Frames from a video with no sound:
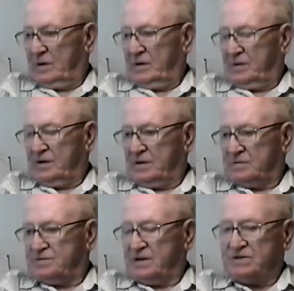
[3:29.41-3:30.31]
I think there's
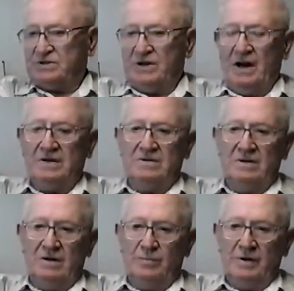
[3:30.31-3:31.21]
68 in
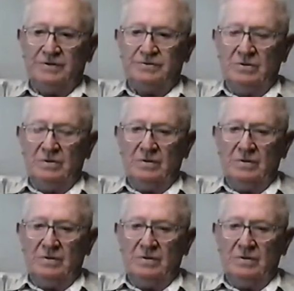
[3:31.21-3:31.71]
that picture.